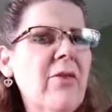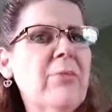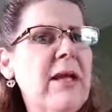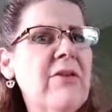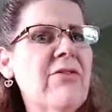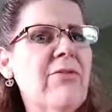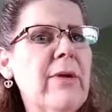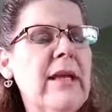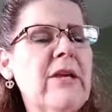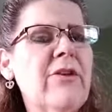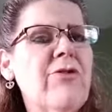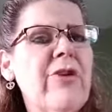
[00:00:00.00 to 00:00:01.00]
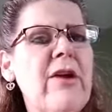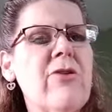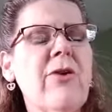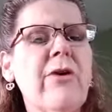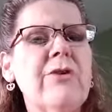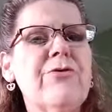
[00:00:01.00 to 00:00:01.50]
the places we need to
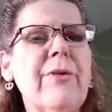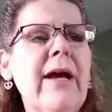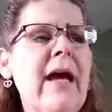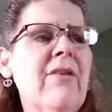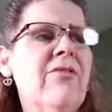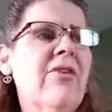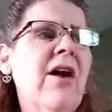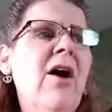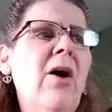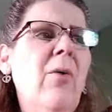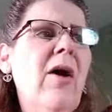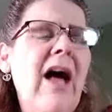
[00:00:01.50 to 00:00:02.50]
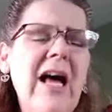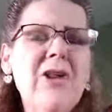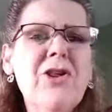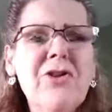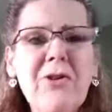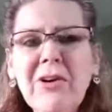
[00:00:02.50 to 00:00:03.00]
change our address. Well, I
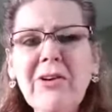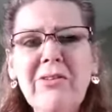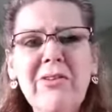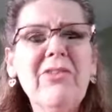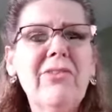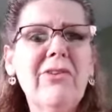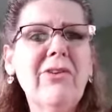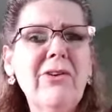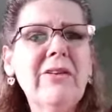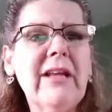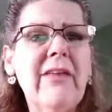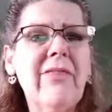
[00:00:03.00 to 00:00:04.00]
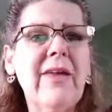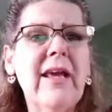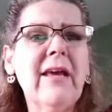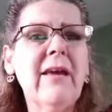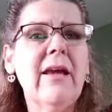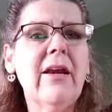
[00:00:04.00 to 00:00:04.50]
certainly
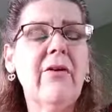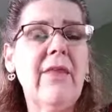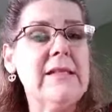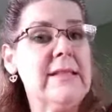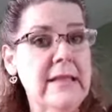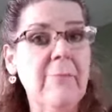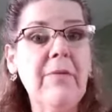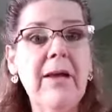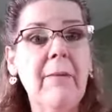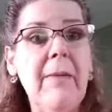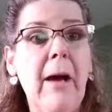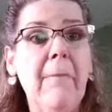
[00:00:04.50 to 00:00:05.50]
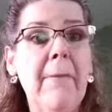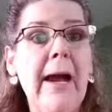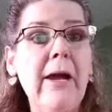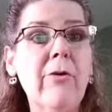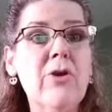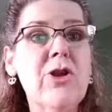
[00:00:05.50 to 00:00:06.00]
think, that something about
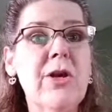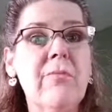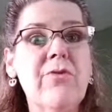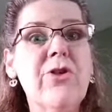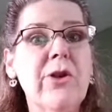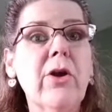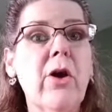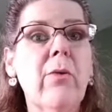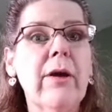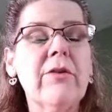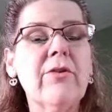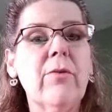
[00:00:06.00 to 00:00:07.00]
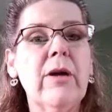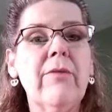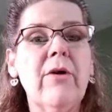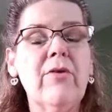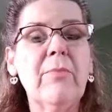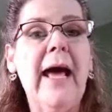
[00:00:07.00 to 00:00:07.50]
microchips should go into one of
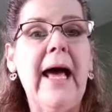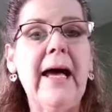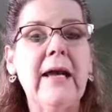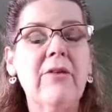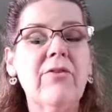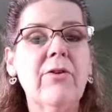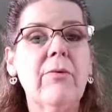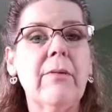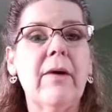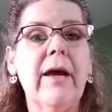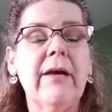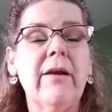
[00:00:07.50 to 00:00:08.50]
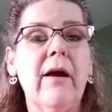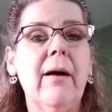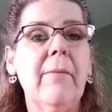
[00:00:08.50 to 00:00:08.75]
those packets to remind